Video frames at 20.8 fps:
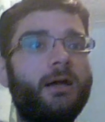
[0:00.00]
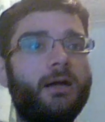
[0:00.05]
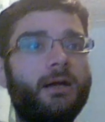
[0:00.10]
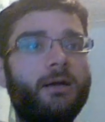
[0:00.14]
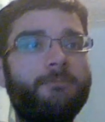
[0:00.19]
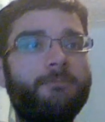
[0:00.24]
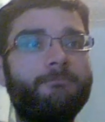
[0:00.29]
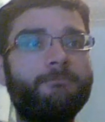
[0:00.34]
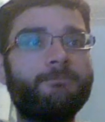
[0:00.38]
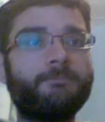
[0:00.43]

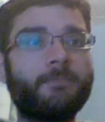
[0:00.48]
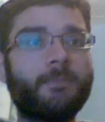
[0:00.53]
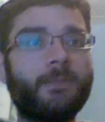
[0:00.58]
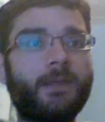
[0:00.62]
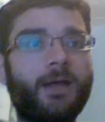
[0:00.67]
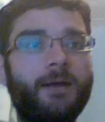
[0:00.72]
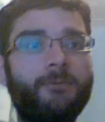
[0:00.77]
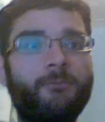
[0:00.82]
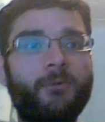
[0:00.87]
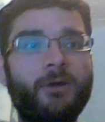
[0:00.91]

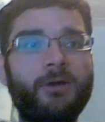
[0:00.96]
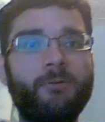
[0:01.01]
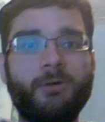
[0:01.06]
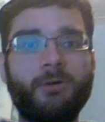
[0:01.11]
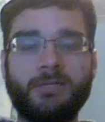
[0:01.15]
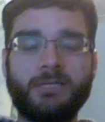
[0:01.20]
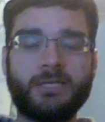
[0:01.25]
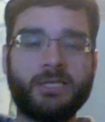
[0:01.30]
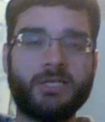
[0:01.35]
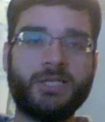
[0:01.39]
And what he
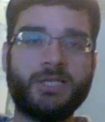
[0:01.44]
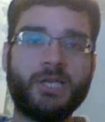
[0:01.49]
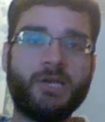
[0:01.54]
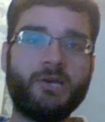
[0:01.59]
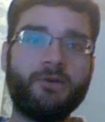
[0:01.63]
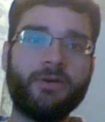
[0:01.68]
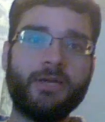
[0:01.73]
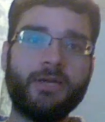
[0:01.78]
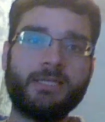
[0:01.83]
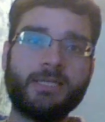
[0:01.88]
wants this
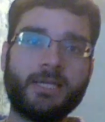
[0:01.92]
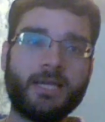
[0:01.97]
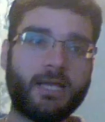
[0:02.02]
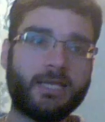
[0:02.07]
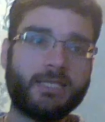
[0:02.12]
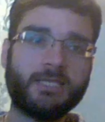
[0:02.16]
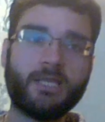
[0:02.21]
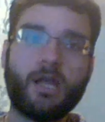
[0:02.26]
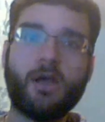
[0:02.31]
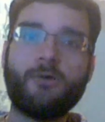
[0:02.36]
year is
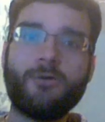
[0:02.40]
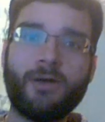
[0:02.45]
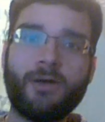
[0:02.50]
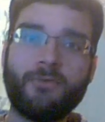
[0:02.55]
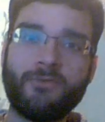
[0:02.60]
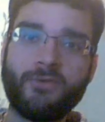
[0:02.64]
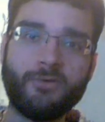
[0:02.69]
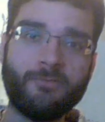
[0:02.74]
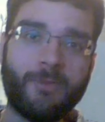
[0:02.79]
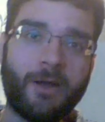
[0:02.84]
a
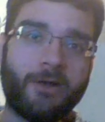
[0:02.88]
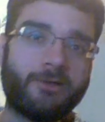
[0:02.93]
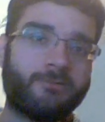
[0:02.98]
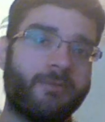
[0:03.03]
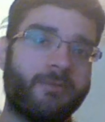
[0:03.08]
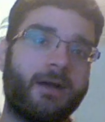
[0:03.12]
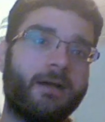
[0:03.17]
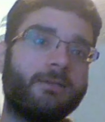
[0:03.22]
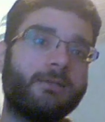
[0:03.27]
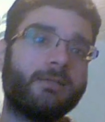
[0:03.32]
StarCraft 2
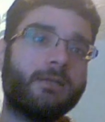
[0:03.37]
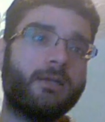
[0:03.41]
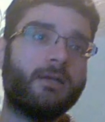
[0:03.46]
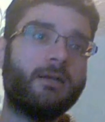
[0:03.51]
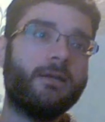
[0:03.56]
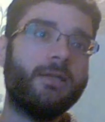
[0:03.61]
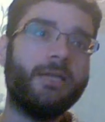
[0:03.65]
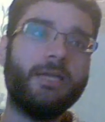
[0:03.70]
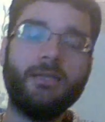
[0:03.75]
mousepad.